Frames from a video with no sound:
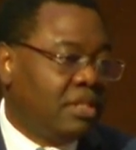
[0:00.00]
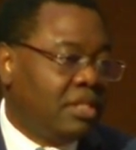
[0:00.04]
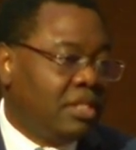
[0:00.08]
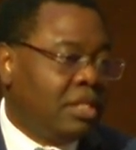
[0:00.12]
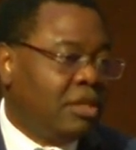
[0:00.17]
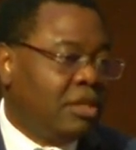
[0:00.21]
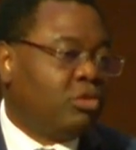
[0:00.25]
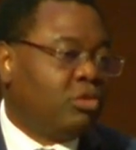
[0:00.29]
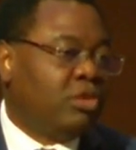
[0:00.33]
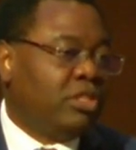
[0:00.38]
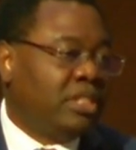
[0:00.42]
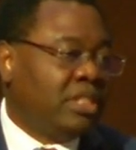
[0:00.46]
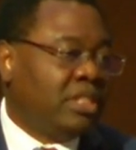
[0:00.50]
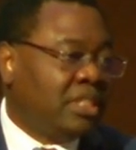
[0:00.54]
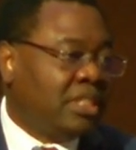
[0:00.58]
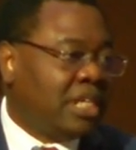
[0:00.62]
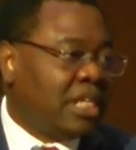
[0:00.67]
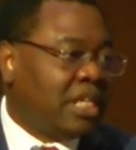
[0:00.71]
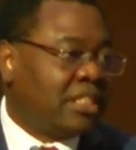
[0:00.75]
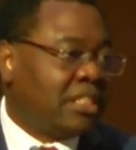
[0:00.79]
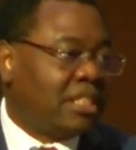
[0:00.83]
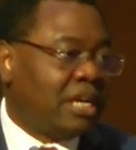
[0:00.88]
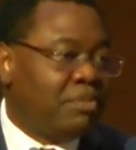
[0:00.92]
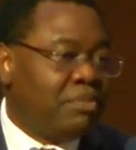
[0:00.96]
including the
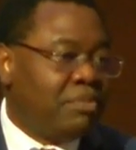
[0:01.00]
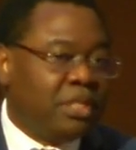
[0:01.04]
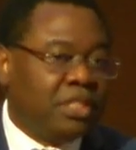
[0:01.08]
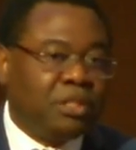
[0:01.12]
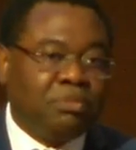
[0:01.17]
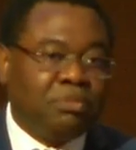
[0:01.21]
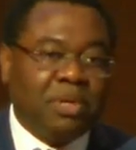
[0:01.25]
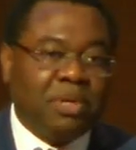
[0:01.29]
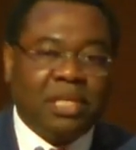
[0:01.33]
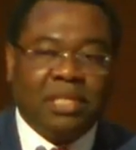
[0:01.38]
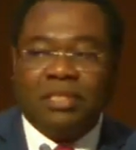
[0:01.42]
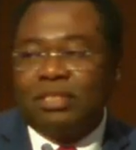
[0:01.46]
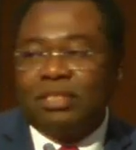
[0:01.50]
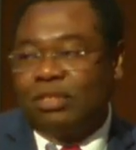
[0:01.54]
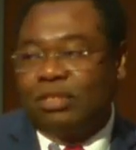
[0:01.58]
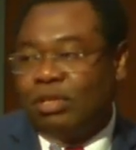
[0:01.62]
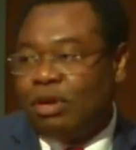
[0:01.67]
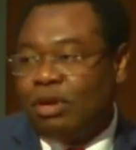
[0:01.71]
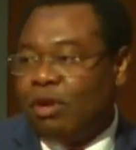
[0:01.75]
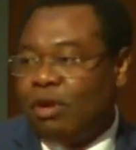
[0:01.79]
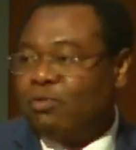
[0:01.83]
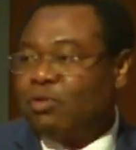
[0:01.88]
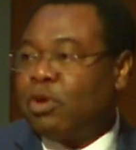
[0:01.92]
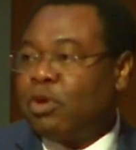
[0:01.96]
establishment
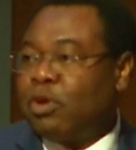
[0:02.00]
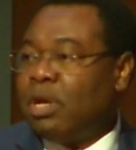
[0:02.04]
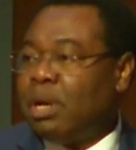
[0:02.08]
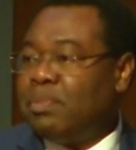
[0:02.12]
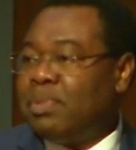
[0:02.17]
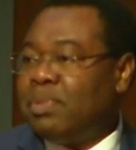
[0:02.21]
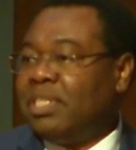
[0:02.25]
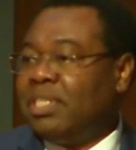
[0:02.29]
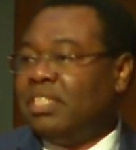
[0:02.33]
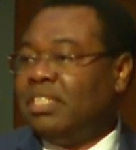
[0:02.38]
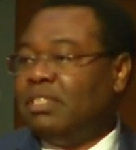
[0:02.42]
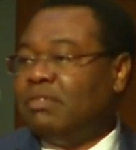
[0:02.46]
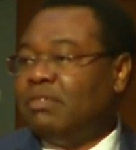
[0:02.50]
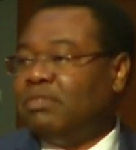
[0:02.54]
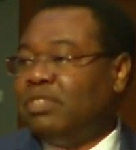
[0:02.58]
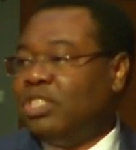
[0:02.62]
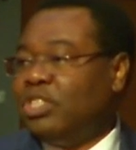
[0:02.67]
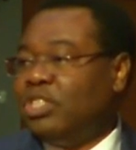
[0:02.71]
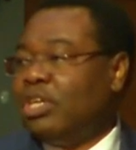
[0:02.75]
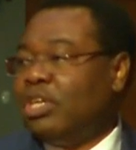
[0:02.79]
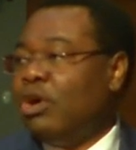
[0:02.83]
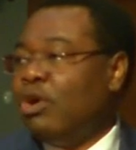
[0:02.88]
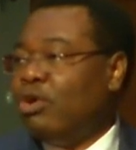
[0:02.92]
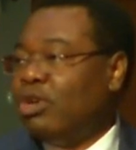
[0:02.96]
of collaborative
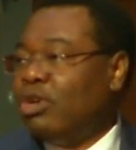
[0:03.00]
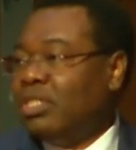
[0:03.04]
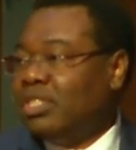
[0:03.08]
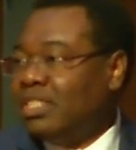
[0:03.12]
regional